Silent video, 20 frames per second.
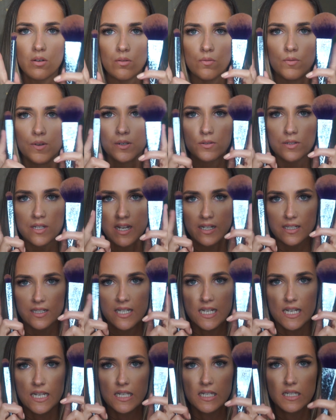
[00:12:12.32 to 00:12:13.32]
Real
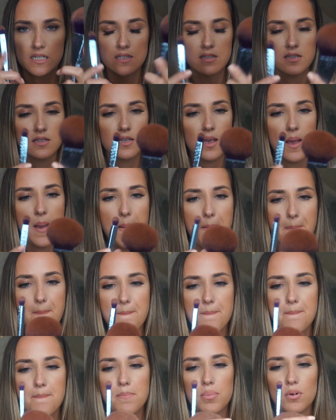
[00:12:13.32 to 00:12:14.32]
Techniques
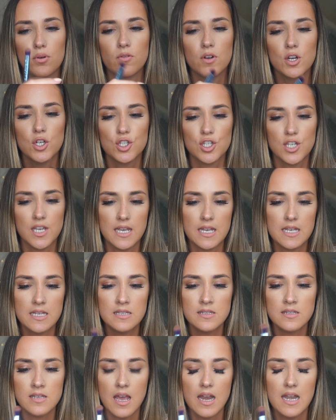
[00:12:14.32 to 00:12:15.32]

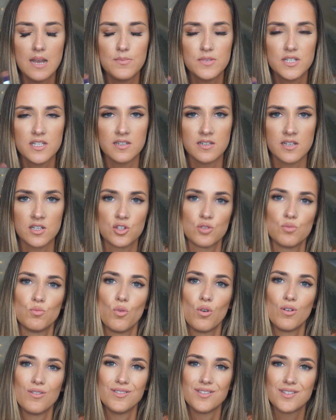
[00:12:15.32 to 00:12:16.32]
brushes, limited edition
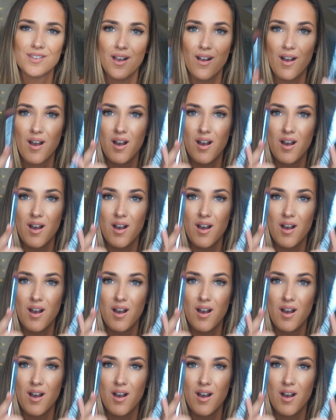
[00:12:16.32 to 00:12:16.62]
ones.